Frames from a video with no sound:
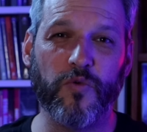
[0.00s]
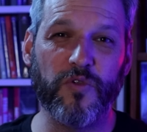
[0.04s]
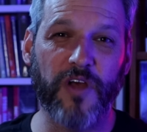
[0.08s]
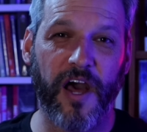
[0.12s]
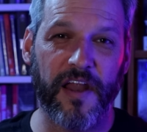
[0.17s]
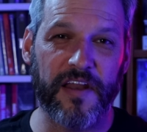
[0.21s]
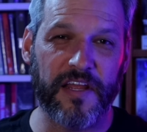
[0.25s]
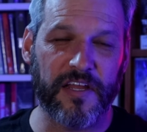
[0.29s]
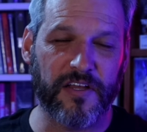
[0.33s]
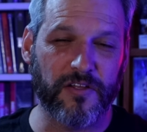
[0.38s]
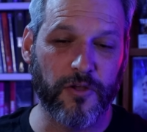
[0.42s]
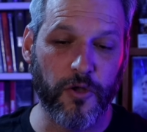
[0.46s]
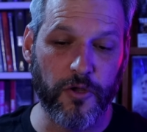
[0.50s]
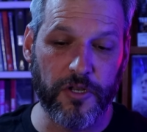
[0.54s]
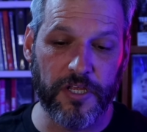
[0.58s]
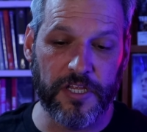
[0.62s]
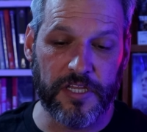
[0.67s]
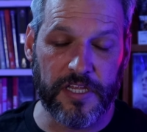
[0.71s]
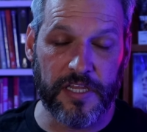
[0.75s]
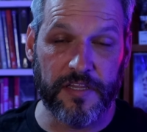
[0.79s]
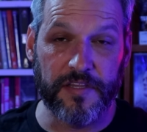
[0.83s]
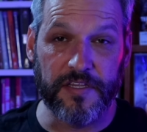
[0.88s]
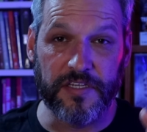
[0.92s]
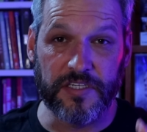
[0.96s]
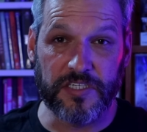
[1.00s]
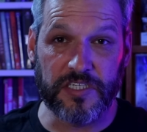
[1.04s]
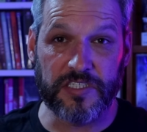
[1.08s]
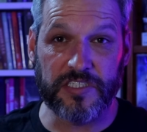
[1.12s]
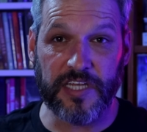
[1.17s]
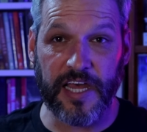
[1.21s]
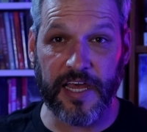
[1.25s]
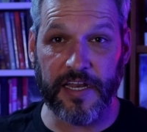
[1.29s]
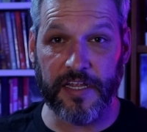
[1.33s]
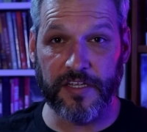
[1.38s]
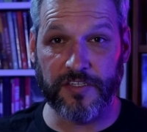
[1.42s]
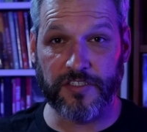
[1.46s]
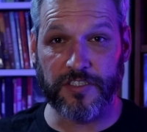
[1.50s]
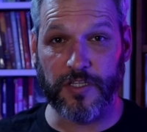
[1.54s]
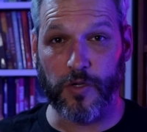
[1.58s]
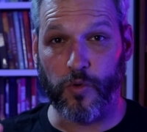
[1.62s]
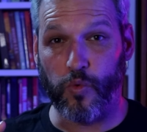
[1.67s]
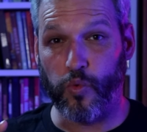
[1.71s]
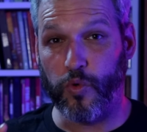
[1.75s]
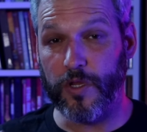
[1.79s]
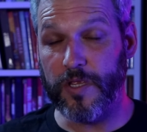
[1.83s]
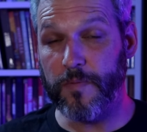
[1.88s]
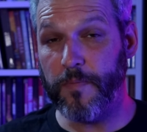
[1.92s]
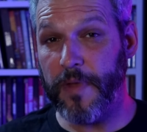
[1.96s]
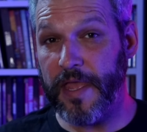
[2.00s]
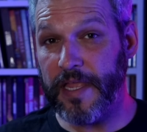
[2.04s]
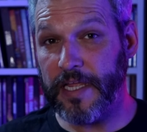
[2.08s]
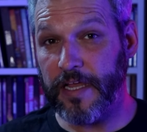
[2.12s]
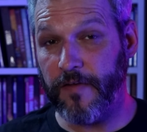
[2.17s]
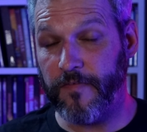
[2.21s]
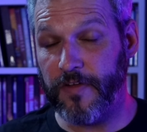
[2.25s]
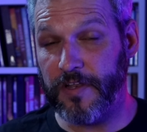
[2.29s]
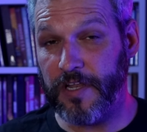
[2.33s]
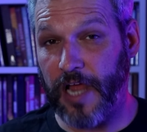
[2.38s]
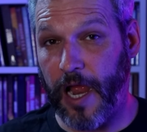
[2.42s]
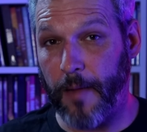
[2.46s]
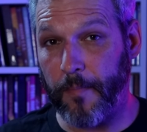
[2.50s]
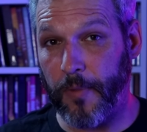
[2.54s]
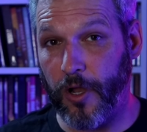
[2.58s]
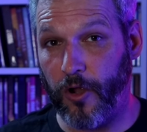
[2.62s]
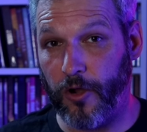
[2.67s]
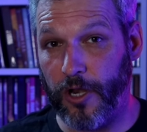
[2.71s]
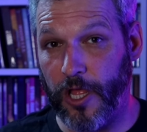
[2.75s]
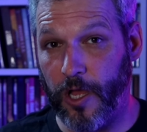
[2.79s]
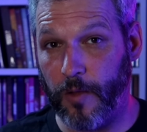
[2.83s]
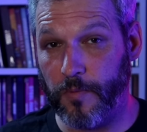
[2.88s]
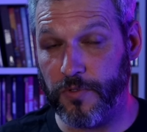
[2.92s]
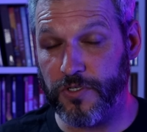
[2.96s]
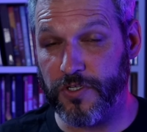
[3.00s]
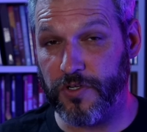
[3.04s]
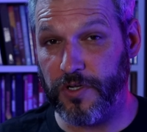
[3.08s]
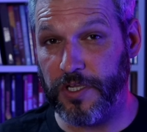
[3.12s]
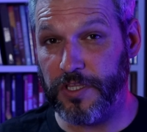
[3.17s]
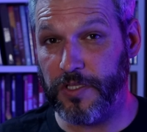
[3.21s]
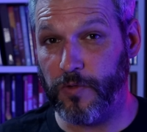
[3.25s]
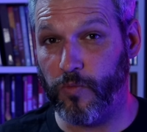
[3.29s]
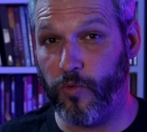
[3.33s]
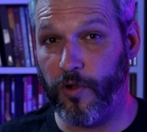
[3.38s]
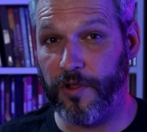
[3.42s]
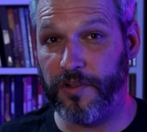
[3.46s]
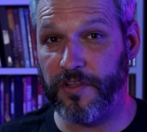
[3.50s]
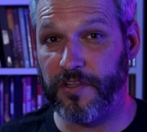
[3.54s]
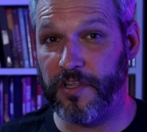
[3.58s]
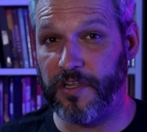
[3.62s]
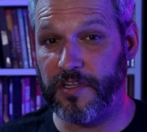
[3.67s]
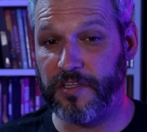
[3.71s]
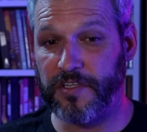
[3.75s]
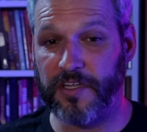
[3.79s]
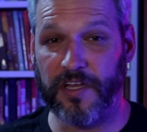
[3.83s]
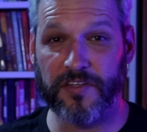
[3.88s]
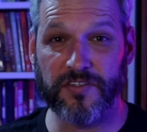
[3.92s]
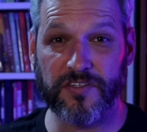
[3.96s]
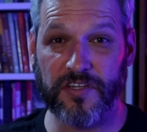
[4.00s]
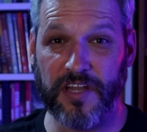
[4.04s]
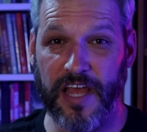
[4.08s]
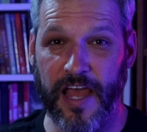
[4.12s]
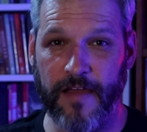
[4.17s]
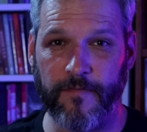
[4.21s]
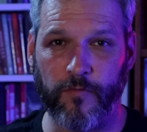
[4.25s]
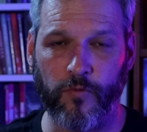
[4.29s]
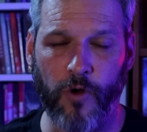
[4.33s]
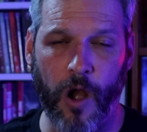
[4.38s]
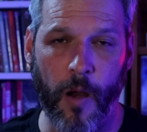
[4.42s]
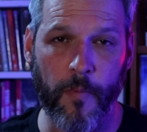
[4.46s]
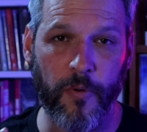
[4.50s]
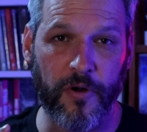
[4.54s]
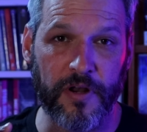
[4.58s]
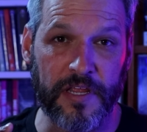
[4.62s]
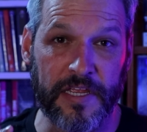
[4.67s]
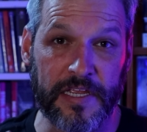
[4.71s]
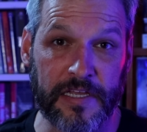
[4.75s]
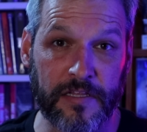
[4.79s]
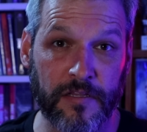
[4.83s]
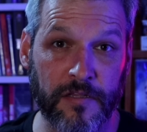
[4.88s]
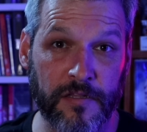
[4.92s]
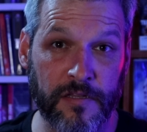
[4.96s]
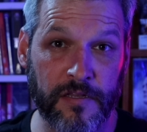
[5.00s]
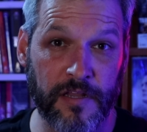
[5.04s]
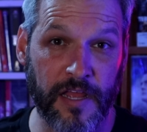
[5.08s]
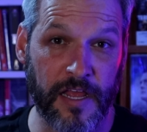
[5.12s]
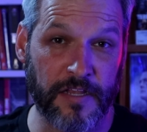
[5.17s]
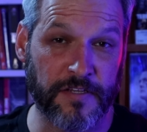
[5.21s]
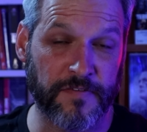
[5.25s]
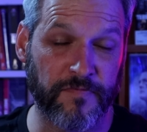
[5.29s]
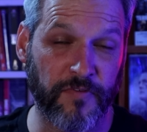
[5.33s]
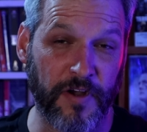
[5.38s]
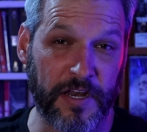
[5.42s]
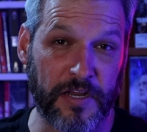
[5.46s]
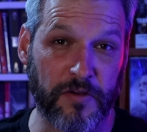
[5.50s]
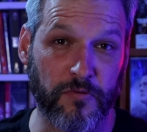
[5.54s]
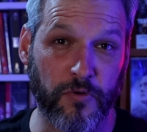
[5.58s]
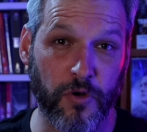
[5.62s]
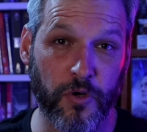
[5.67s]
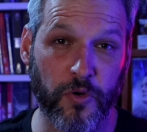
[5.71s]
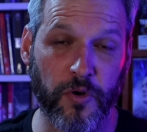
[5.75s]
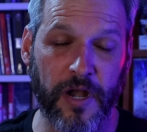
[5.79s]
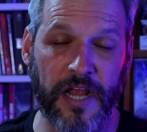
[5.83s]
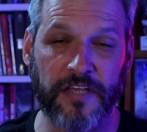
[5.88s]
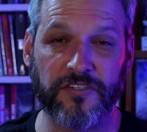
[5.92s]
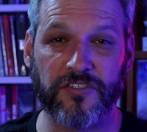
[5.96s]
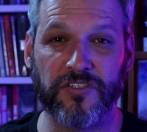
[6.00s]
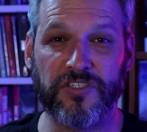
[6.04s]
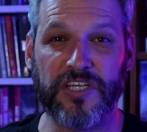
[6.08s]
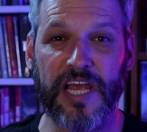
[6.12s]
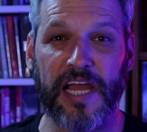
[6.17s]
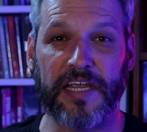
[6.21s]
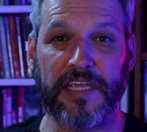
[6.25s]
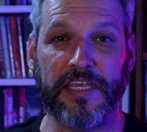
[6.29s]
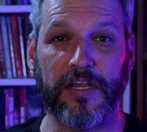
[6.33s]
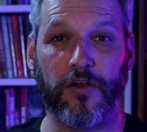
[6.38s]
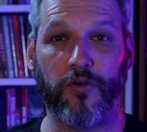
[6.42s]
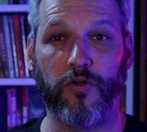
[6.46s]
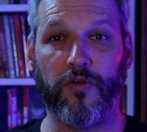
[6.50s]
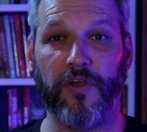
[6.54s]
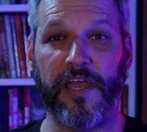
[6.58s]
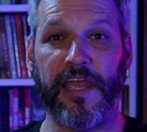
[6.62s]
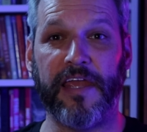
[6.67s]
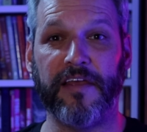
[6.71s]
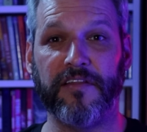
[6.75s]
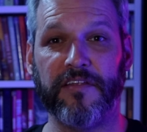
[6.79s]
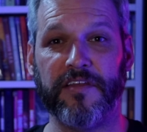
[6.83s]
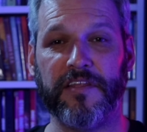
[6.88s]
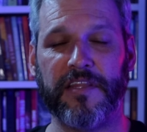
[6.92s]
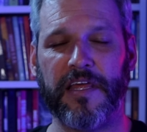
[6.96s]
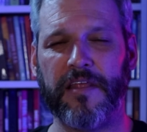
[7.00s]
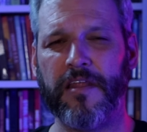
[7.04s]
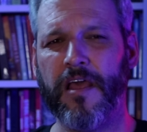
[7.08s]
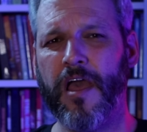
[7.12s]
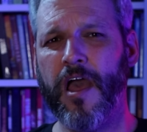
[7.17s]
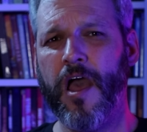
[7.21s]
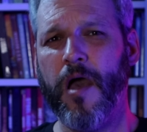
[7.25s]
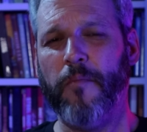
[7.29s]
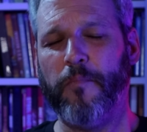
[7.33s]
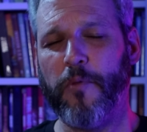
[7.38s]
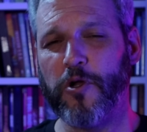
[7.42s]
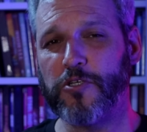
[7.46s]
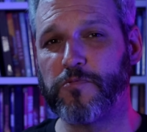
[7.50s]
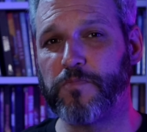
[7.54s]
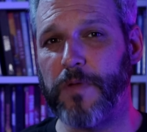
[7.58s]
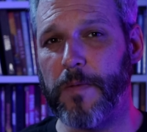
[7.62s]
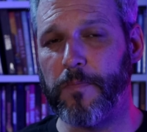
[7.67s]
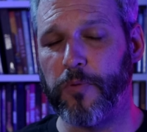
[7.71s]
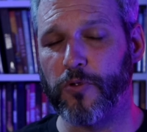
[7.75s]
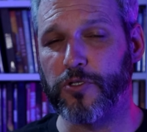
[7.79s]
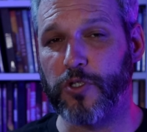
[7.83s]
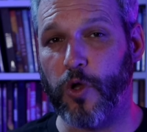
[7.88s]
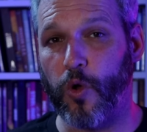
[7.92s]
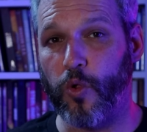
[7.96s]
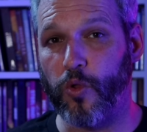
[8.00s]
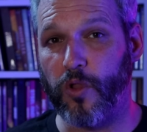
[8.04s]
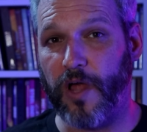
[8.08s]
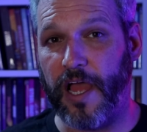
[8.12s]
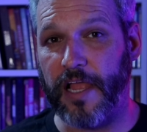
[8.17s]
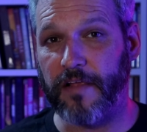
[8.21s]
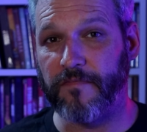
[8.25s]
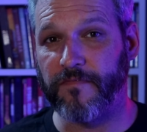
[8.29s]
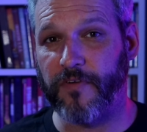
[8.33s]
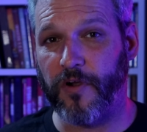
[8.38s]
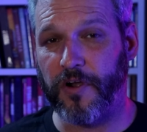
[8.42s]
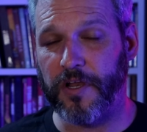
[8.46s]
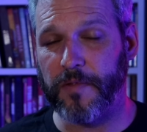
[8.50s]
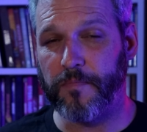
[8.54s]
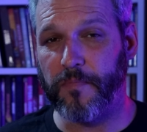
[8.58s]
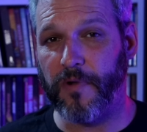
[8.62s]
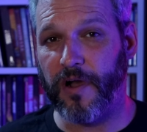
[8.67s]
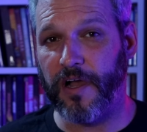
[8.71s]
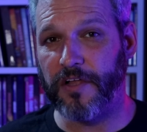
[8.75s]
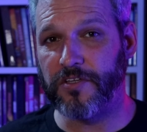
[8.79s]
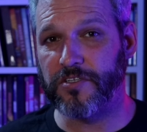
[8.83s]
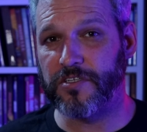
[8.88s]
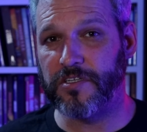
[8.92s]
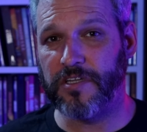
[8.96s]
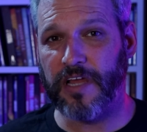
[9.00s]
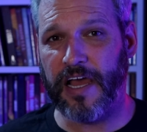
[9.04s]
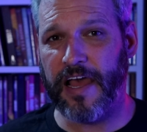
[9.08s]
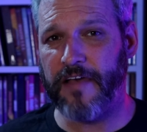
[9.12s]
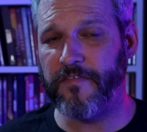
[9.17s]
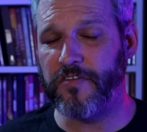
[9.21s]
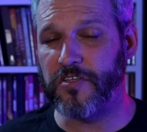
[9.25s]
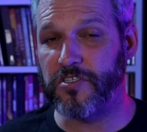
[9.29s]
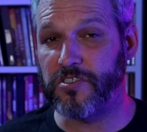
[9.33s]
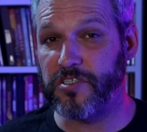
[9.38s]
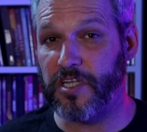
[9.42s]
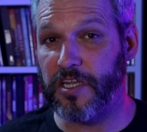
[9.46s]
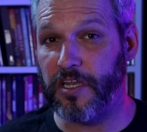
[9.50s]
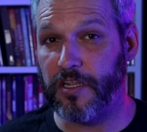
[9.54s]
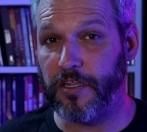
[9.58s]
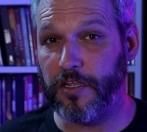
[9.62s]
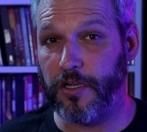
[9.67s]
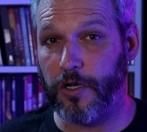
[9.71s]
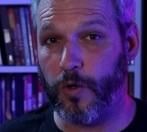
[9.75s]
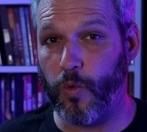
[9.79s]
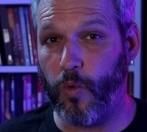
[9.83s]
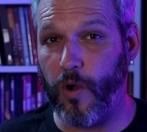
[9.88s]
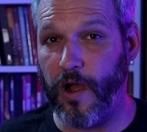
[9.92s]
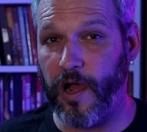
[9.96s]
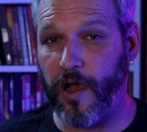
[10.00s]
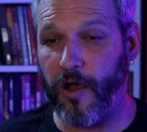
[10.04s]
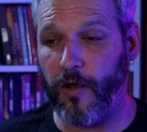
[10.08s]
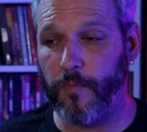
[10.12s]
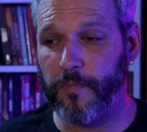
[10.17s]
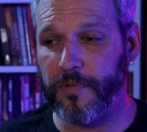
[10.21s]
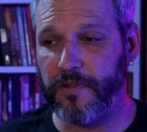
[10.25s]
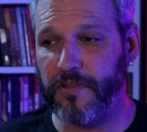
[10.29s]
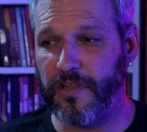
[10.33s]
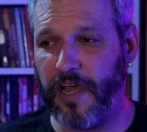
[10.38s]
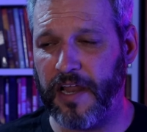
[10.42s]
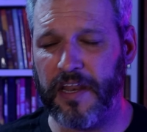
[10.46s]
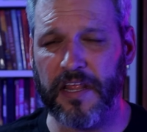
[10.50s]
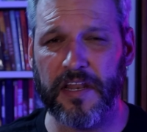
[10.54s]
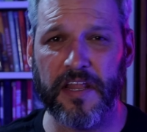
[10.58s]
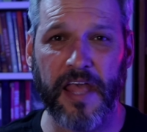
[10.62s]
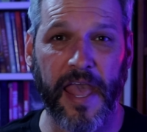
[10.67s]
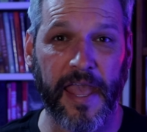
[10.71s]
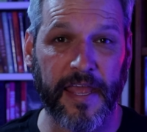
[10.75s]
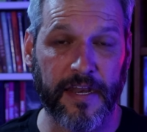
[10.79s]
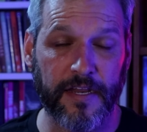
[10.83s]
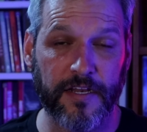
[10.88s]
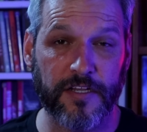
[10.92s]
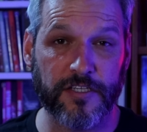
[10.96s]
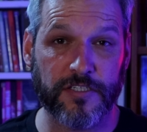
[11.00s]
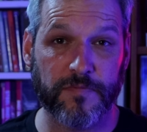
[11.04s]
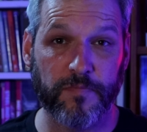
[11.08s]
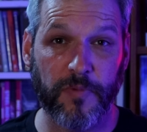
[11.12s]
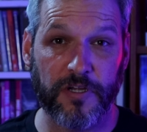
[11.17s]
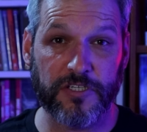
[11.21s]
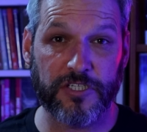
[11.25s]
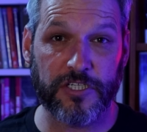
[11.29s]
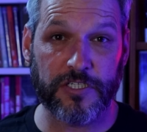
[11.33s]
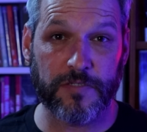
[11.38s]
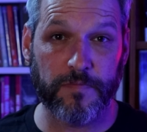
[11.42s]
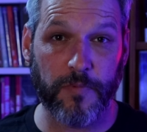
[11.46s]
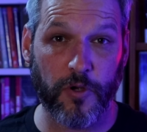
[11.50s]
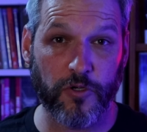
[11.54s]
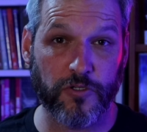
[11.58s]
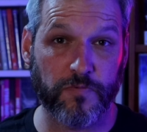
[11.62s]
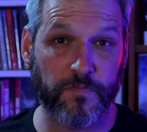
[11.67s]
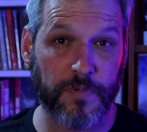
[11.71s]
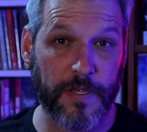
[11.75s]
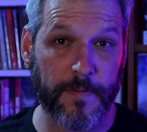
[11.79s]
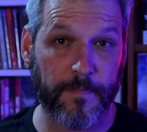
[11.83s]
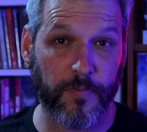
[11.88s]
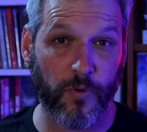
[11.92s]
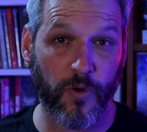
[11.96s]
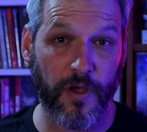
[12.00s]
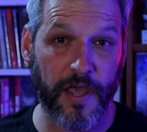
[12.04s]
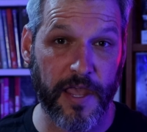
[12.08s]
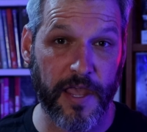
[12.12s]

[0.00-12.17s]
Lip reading: not included in this set is the remake of A Nightmare on Elm Street, the one that doesn't have Robert Englund as Freddy Krueger. It has Jackie Earle Haley that most people don't like very much, and I haven't seen it in a while, but I didn't hate it as much as most people